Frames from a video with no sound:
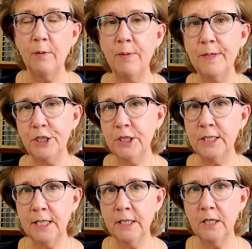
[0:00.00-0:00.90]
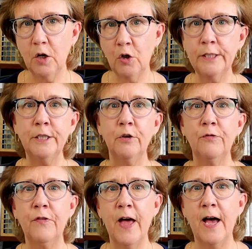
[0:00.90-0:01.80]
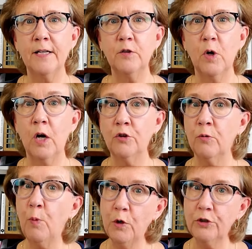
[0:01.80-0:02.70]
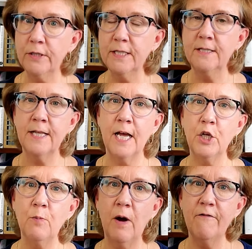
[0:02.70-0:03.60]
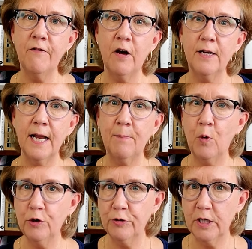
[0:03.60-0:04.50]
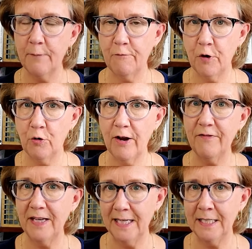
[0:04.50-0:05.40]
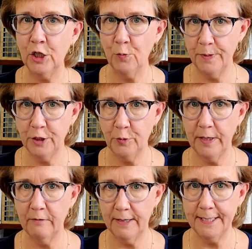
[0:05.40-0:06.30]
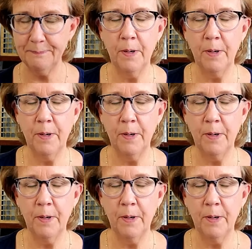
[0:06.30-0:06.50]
Now, we mentioned earlier that under portraits that you might find a portrait type photograph in an obituary, right?